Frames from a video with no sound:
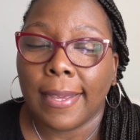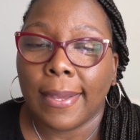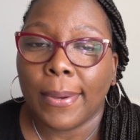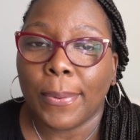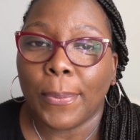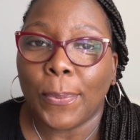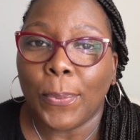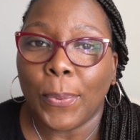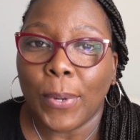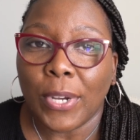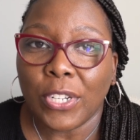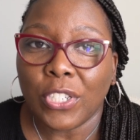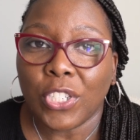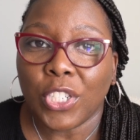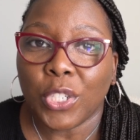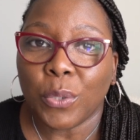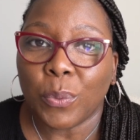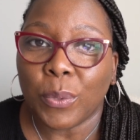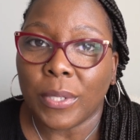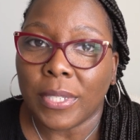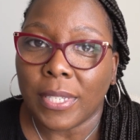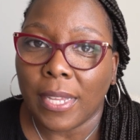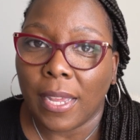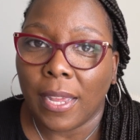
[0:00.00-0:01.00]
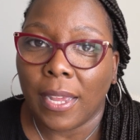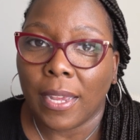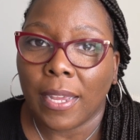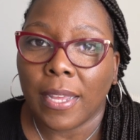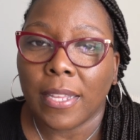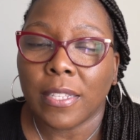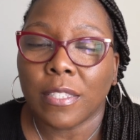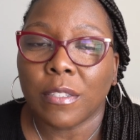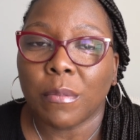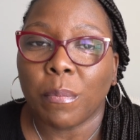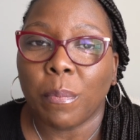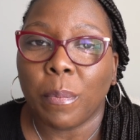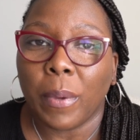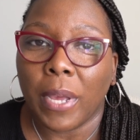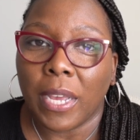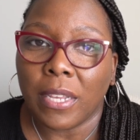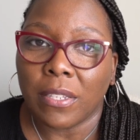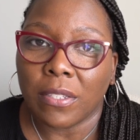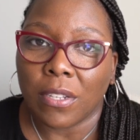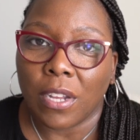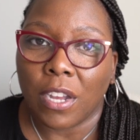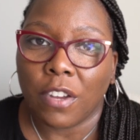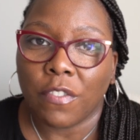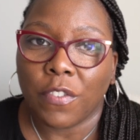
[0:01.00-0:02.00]
what she was saying is
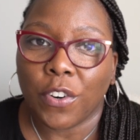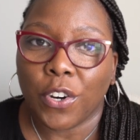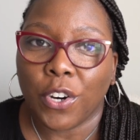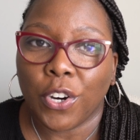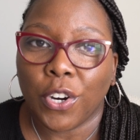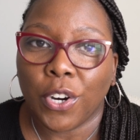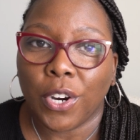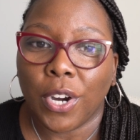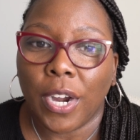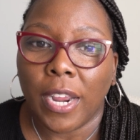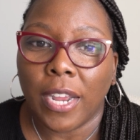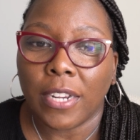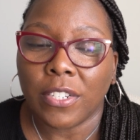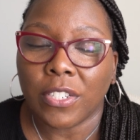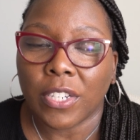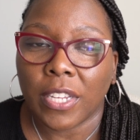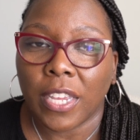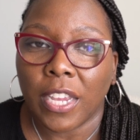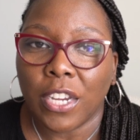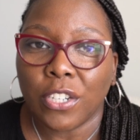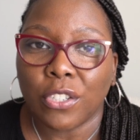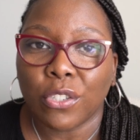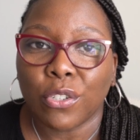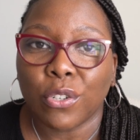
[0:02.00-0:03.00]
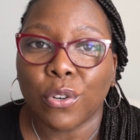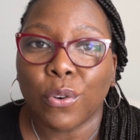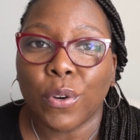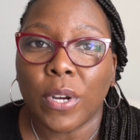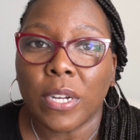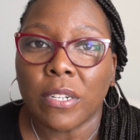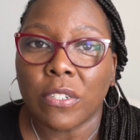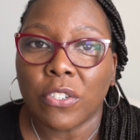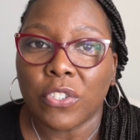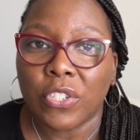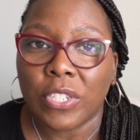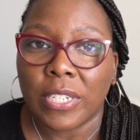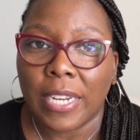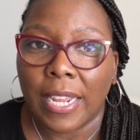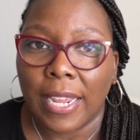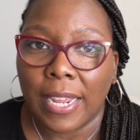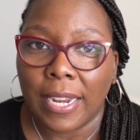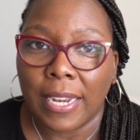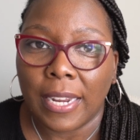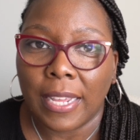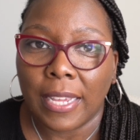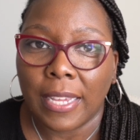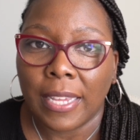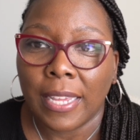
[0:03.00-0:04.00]
based off her educational
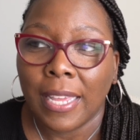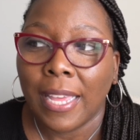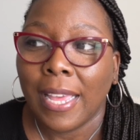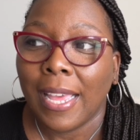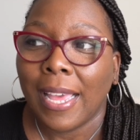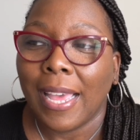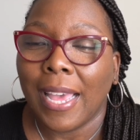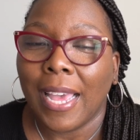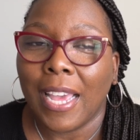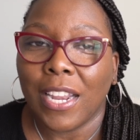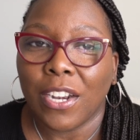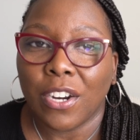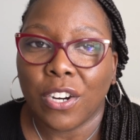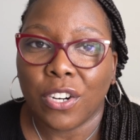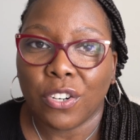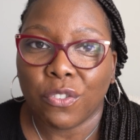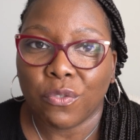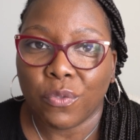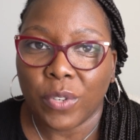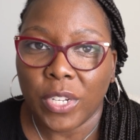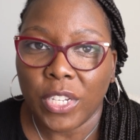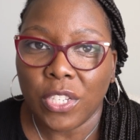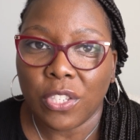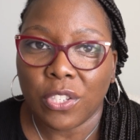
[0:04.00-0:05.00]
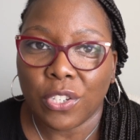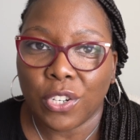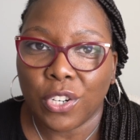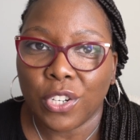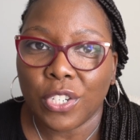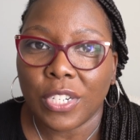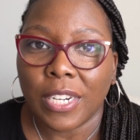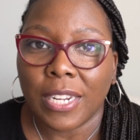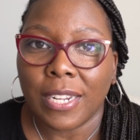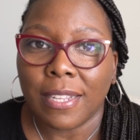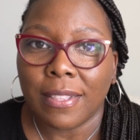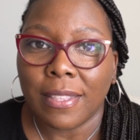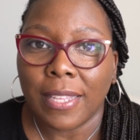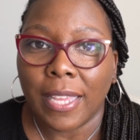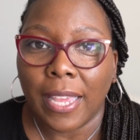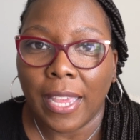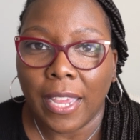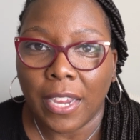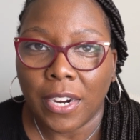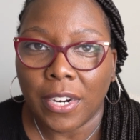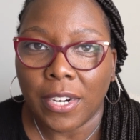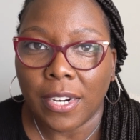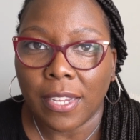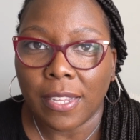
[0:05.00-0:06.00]
understanding and her research in the
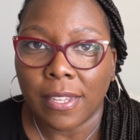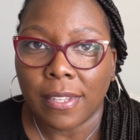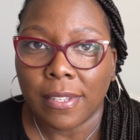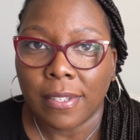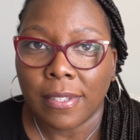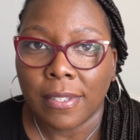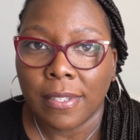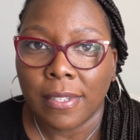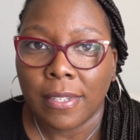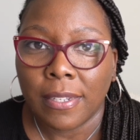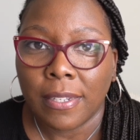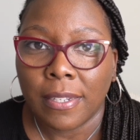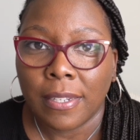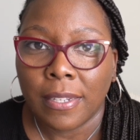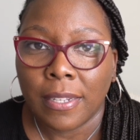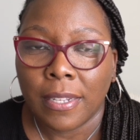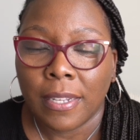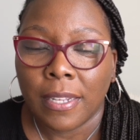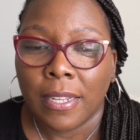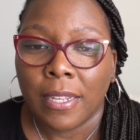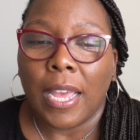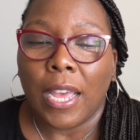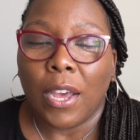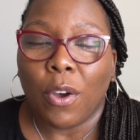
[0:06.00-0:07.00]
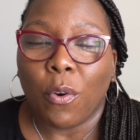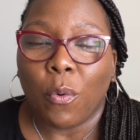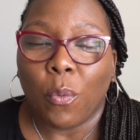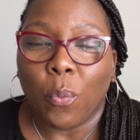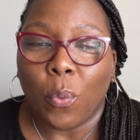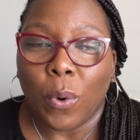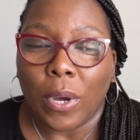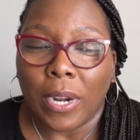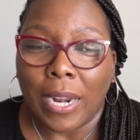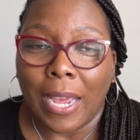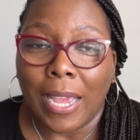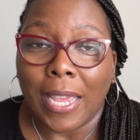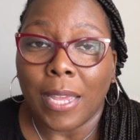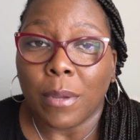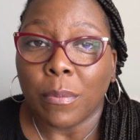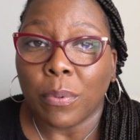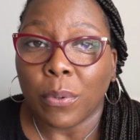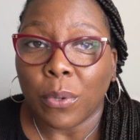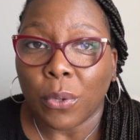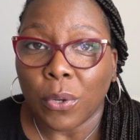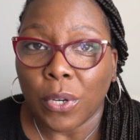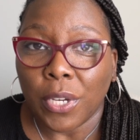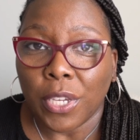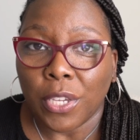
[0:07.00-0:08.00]
area. What I
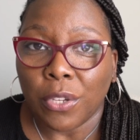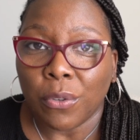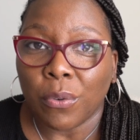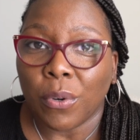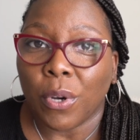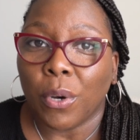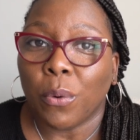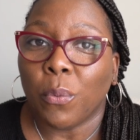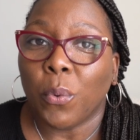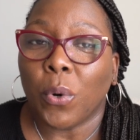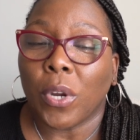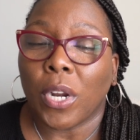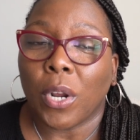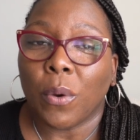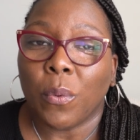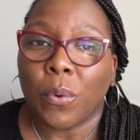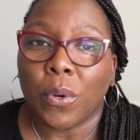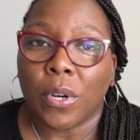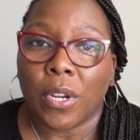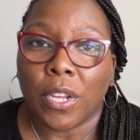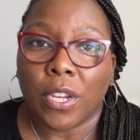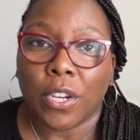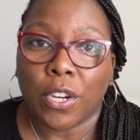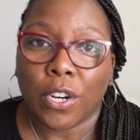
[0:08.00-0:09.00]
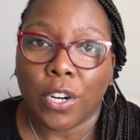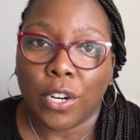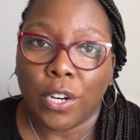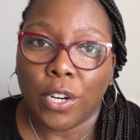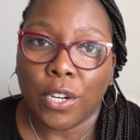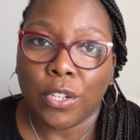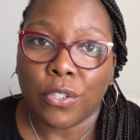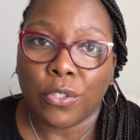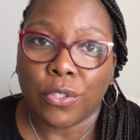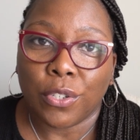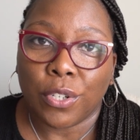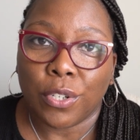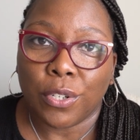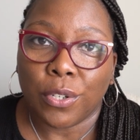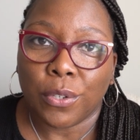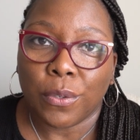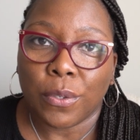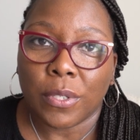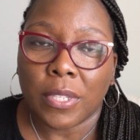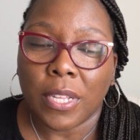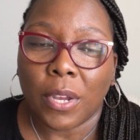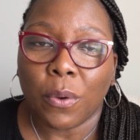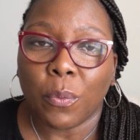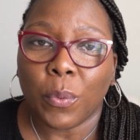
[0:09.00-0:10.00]
implore you, or what I want to encourage you to do,
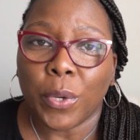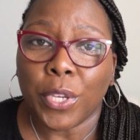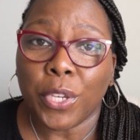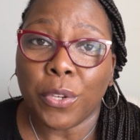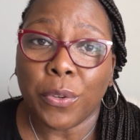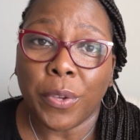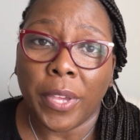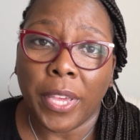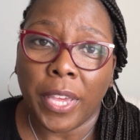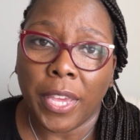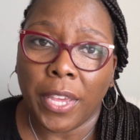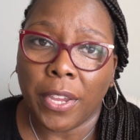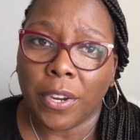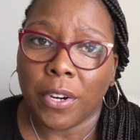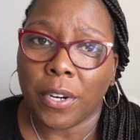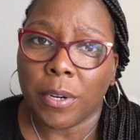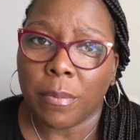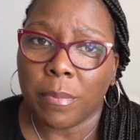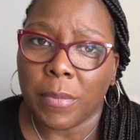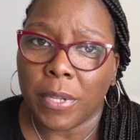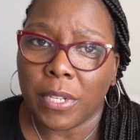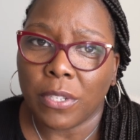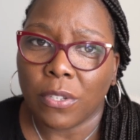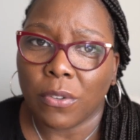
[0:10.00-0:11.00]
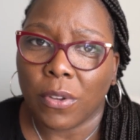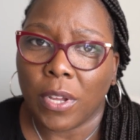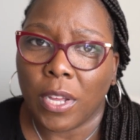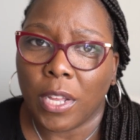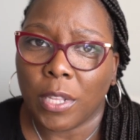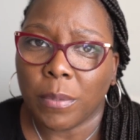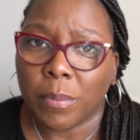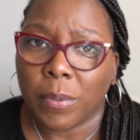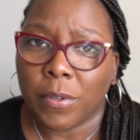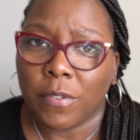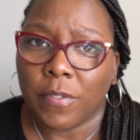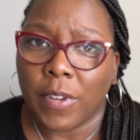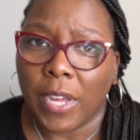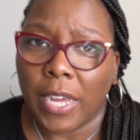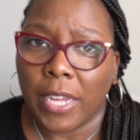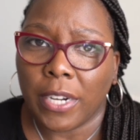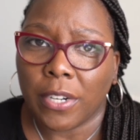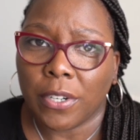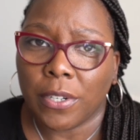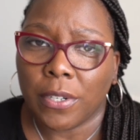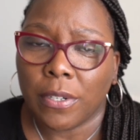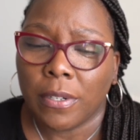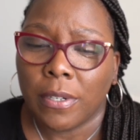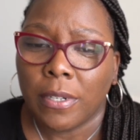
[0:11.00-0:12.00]
is that when you hear a mental health
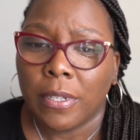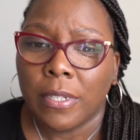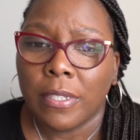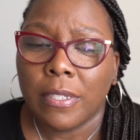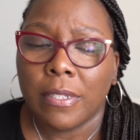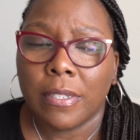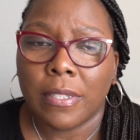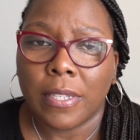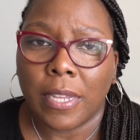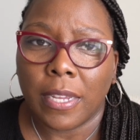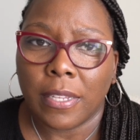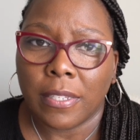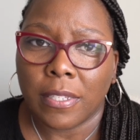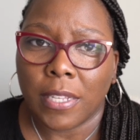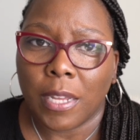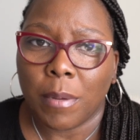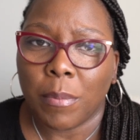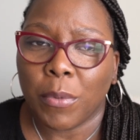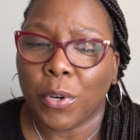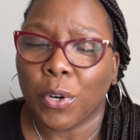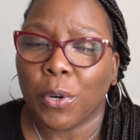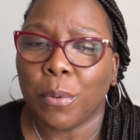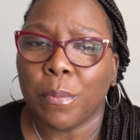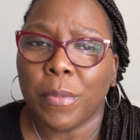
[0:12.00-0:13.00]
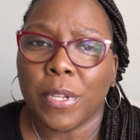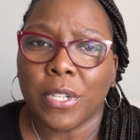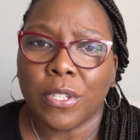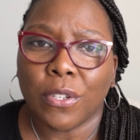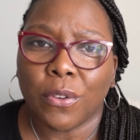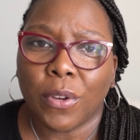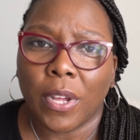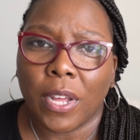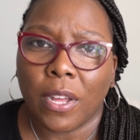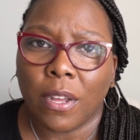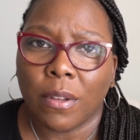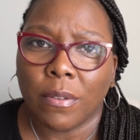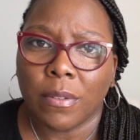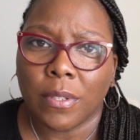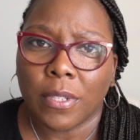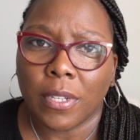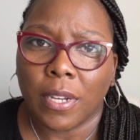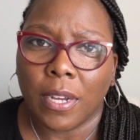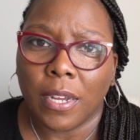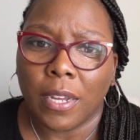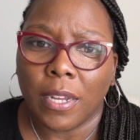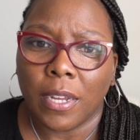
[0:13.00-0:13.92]
provider say something, or a mental health